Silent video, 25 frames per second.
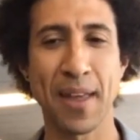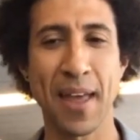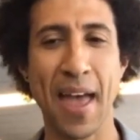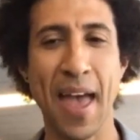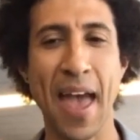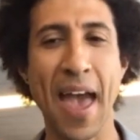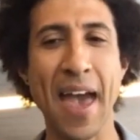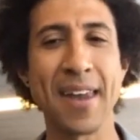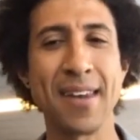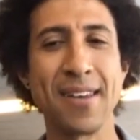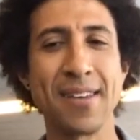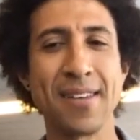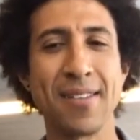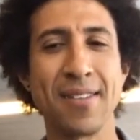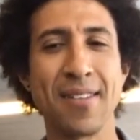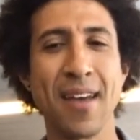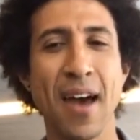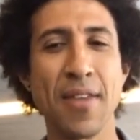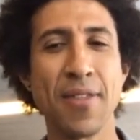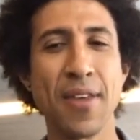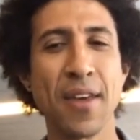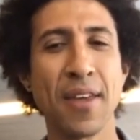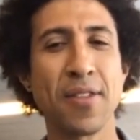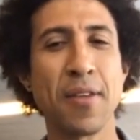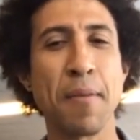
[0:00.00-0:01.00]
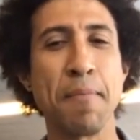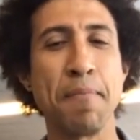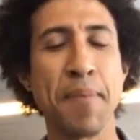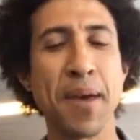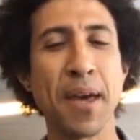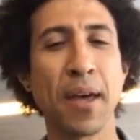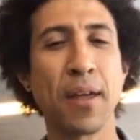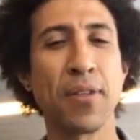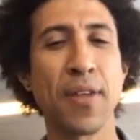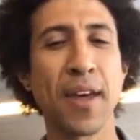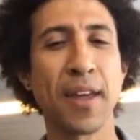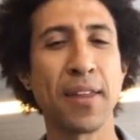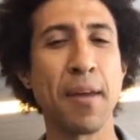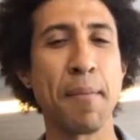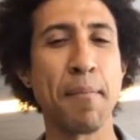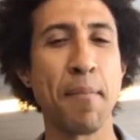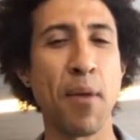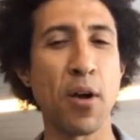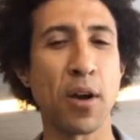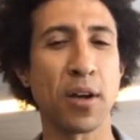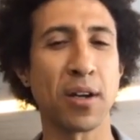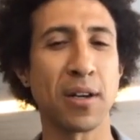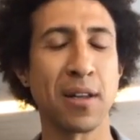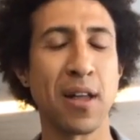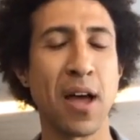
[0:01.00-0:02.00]
And I think the big thing that
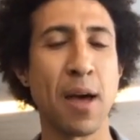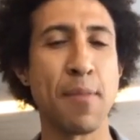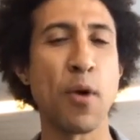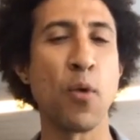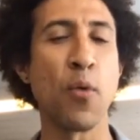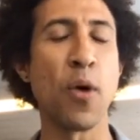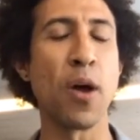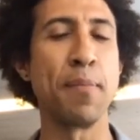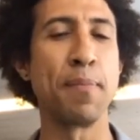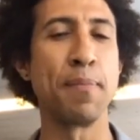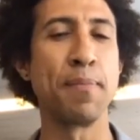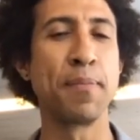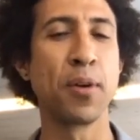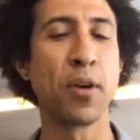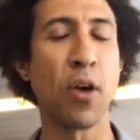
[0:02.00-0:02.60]
marked carbon